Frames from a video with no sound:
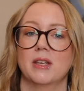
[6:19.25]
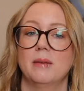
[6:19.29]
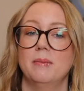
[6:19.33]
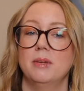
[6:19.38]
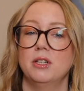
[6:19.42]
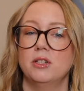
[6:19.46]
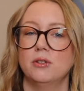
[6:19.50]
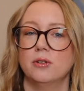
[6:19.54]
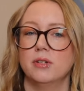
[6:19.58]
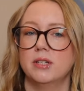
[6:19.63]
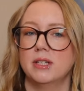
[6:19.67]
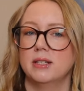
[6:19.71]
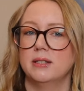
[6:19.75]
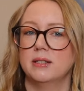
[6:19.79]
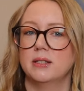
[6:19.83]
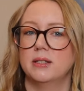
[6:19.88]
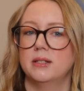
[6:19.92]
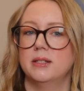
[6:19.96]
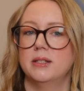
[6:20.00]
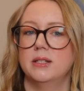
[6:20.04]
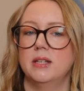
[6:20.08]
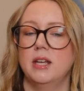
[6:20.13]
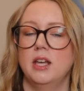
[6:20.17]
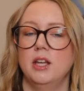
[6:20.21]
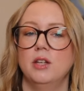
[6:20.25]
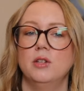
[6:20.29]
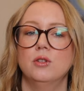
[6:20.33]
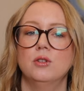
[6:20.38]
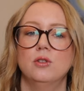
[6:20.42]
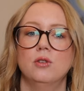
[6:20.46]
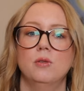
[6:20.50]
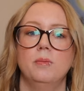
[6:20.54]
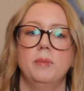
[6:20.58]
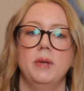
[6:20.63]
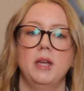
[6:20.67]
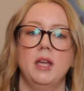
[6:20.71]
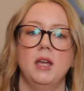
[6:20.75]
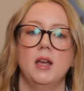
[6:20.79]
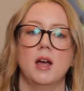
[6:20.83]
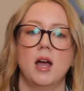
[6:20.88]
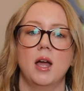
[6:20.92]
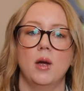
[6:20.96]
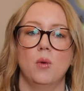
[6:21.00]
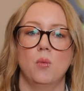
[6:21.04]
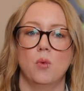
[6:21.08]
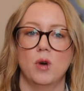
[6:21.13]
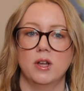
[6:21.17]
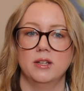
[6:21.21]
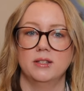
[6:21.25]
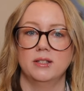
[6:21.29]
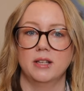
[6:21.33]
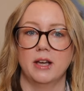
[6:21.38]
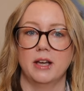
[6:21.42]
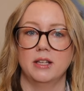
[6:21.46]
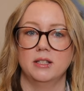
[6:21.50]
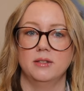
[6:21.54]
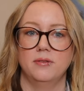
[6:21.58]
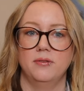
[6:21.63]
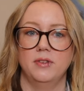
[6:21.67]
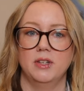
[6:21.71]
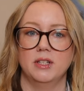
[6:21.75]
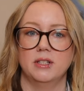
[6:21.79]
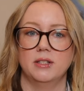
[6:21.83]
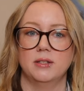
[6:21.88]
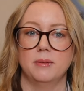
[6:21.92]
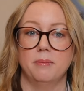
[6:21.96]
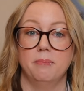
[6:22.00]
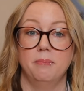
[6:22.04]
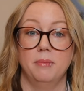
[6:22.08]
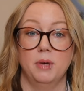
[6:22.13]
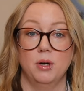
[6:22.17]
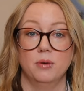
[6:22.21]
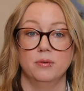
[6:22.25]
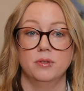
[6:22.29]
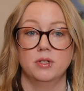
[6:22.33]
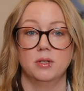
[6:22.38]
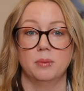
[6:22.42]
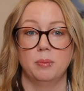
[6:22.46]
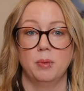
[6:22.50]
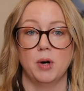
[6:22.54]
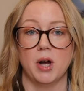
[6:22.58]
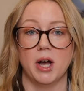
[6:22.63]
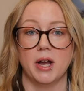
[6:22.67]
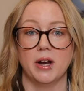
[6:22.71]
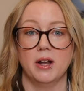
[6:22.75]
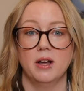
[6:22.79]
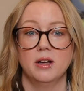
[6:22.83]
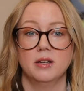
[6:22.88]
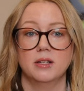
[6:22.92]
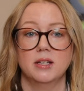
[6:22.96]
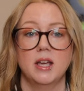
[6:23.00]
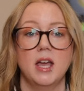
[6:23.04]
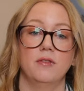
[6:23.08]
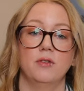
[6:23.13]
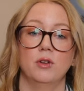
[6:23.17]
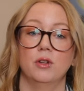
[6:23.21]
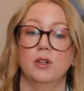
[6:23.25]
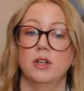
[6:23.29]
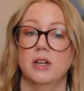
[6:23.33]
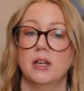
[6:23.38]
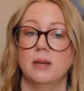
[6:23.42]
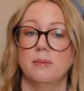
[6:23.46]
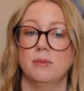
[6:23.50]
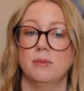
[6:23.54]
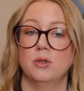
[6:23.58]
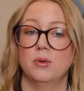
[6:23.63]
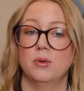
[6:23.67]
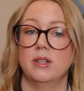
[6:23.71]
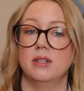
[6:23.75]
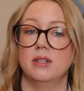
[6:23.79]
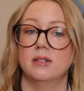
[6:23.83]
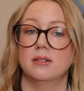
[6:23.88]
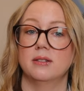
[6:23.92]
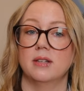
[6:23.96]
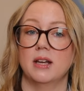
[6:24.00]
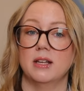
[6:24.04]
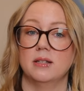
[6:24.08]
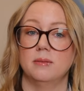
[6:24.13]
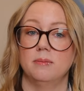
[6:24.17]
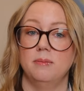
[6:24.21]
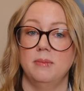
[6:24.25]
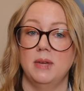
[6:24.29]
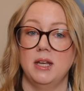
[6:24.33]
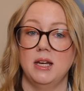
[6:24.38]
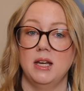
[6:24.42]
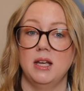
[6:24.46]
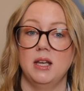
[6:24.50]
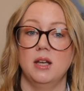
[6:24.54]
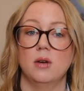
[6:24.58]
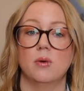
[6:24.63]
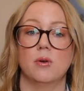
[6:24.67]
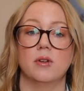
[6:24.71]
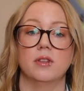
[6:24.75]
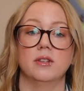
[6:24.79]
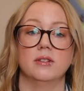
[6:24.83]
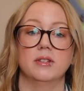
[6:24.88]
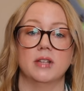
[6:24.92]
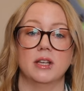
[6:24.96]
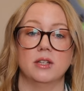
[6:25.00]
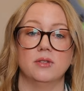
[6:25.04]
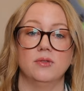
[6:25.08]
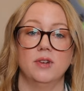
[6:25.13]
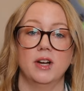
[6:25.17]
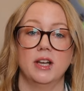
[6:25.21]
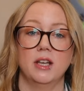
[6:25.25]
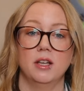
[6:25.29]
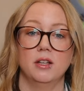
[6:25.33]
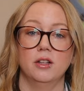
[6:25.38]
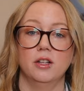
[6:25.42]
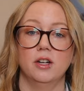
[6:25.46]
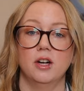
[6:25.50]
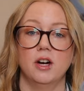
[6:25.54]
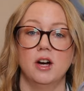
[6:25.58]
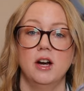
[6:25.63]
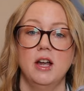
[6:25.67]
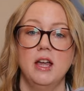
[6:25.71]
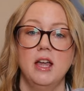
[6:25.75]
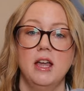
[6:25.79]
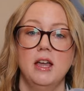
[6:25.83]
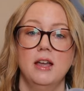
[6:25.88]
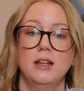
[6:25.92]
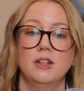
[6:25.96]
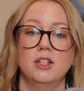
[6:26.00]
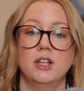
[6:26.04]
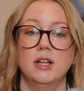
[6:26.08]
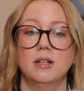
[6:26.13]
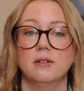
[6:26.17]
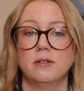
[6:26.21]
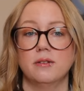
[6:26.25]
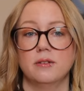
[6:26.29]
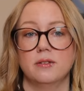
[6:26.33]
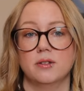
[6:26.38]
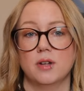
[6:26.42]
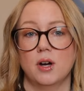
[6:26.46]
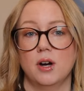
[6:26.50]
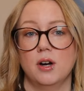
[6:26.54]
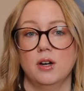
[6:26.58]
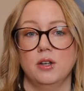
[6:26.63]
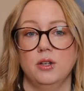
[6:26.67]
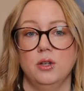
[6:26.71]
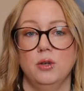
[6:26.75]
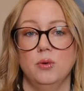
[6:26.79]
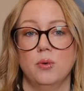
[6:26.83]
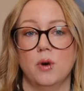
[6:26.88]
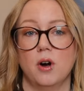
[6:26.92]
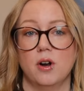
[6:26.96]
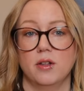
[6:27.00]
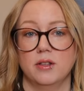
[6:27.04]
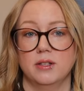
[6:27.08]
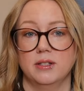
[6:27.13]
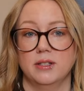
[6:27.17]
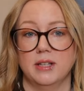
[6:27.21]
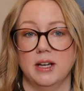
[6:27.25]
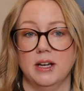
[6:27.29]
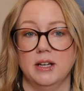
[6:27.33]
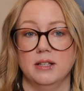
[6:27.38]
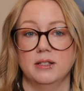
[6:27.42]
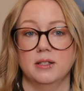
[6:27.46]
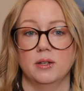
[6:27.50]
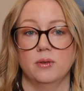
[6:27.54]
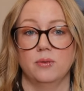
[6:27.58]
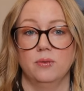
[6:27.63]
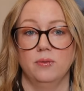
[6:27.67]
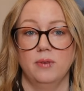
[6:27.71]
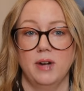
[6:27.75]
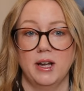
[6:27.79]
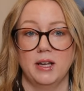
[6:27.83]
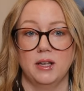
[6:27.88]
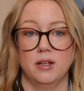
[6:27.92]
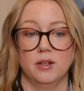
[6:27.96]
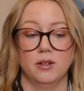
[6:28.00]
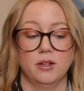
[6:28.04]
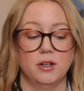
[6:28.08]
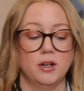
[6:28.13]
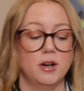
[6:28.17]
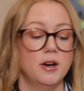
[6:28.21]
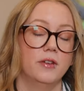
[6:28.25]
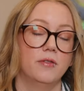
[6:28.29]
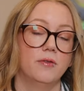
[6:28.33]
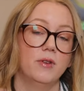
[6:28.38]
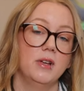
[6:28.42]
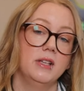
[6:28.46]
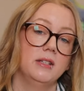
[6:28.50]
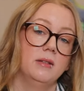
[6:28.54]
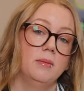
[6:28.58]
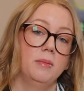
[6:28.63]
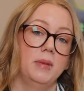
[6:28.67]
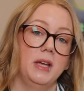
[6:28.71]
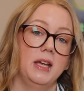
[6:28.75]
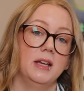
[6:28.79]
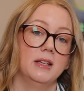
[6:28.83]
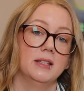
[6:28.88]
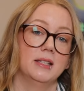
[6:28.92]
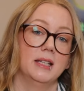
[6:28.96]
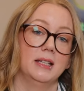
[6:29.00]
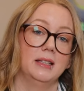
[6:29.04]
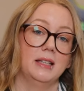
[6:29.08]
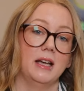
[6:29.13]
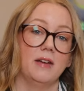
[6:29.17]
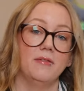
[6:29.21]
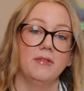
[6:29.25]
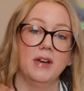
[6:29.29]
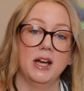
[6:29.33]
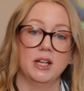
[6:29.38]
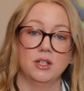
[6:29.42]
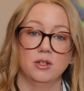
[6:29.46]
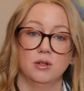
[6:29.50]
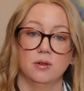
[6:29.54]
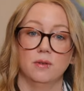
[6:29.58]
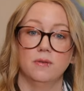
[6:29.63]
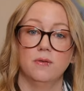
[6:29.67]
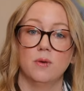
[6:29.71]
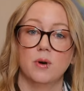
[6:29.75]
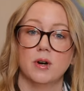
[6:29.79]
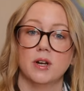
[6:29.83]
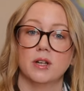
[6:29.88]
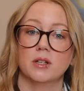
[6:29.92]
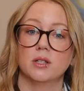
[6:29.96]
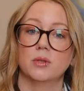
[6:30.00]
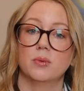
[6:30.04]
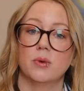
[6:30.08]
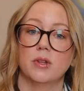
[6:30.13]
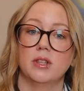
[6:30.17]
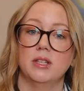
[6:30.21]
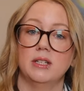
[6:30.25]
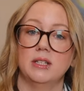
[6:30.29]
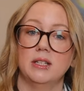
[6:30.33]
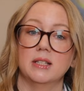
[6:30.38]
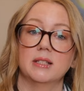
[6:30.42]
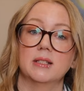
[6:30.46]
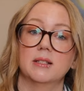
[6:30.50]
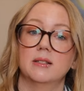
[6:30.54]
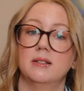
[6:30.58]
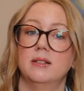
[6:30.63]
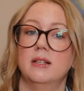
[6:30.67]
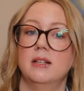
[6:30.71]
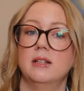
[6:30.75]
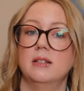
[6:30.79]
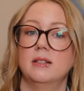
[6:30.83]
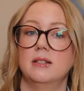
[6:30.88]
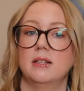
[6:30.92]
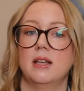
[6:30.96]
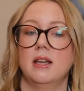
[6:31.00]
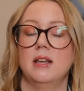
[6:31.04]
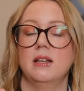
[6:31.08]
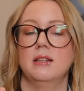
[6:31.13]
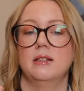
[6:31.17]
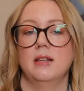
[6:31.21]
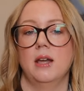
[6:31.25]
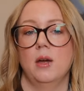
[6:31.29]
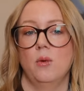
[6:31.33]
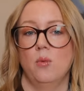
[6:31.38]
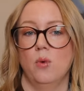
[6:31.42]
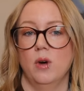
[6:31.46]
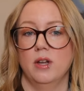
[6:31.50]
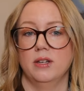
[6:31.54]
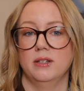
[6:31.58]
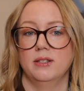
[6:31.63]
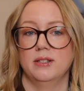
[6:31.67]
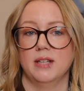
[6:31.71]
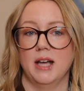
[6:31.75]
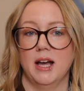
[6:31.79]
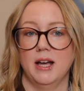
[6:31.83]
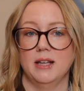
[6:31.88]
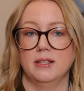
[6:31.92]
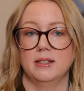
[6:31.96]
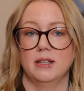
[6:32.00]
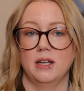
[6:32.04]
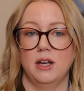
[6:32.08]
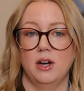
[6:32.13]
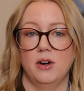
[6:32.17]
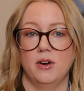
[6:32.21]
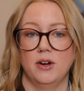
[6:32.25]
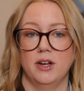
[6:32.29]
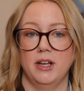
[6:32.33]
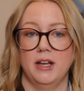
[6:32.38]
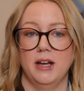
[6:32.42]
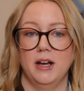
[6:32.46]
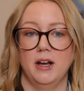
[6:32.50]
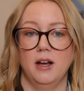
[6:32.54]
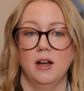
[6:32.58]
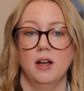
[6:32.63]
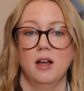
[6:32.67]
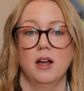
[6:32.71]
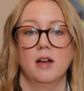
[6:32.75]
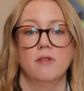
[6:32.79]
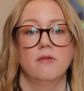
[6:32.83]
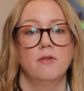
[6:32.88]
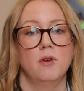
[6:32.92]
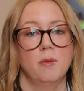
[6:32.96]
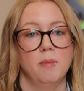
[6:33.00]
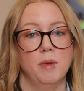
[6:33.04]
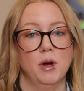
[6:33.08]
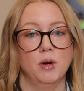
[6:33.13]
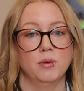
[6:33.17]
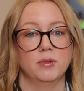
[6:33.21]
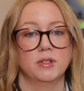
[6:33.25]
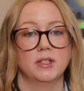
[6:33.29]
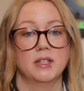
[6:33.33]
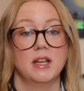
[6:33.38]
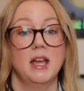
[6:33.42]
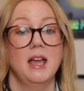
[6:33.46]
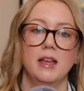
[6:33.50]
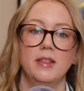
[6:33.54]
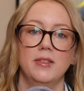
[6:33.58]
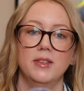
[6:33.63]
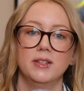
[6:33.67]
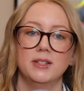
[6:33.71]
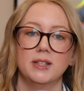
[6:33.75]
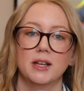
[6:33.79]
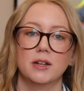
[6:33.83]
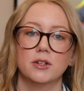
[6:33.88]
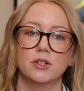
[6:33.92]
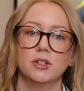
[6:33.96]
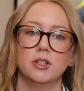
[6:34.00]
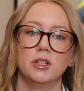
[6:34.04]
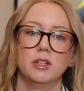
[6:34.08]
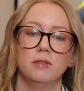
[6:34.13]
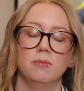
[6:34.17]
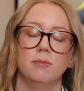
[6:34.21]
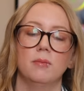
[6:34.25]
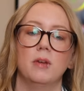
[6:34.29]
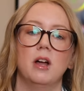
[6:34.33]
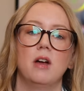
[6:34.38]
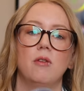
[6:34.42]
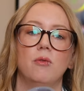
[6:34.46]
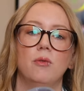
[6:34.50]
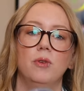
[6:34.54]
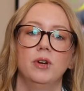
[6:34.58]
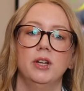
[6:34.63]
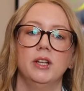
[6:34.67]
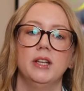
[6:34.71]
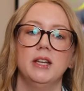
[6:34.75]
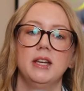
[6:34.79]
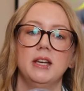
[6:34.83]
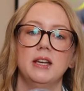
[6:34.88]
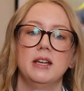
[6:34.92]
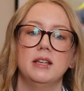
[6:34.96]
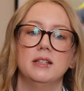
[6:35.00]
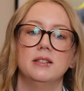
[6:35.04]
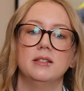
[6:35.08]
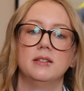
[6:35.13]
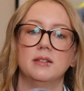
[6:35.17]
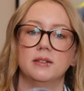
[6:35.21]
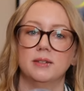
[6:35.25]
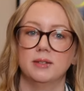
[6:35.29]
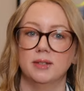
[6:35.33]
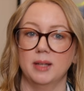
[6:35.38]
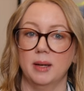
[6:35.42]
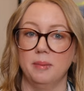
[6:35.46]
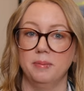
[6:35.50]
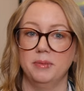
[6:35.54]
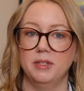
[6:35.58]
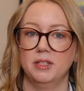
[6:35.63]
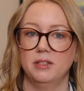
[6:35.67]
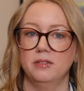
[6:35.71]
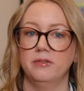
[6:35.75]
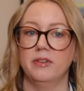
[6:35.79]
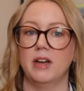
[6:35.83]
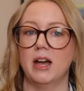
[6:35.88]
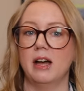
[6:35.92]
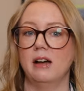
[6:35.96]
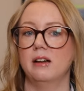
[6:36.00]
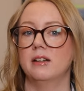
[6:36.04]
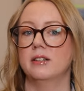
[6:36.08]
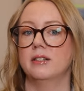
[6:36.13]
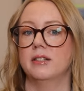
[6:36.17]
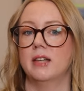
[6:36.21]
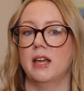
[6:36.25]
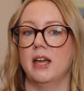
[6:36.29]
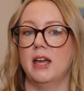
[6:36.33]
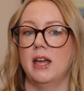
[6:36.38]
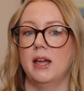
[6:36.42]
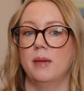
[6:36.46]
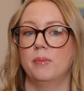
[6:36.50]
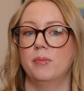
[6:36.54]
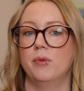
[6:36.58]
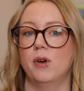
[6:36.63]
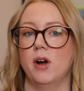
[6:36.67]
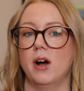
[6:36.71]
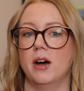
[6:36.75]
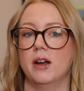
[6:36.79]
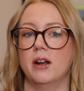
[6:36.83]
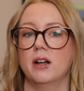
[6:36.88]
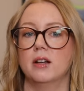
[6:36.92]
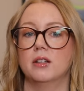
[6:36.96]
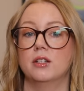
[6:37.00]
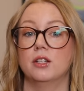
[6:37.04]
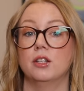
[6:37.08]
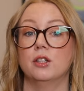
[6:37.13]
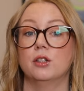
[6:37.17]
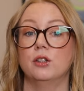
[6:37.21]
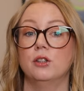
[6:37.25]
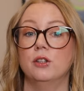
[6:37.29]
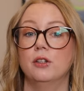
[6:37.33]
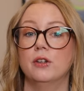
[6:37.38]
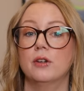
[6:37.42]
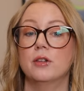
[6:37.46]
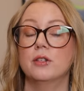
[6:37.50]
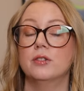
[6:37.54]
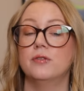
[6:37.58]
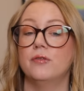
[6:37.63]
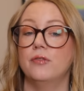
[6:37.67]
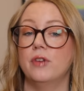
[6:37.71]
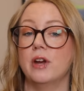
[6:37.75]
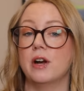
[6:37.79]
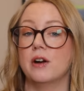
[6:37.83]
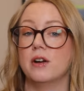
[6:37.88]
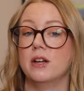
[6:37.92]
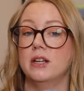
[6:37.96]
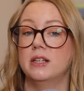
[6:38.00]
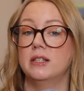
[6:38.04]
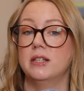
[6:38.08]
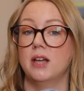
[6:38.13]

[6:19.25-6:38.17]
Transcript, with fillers: Menstrual discs tend to be a one size fits most product. If you're looking between the size mini or the size regular, chances are you are the size regular. The reason being is that that vaginal fornix where the disc sits is a one size area for most. This actually really is deceptive as a product. It looks very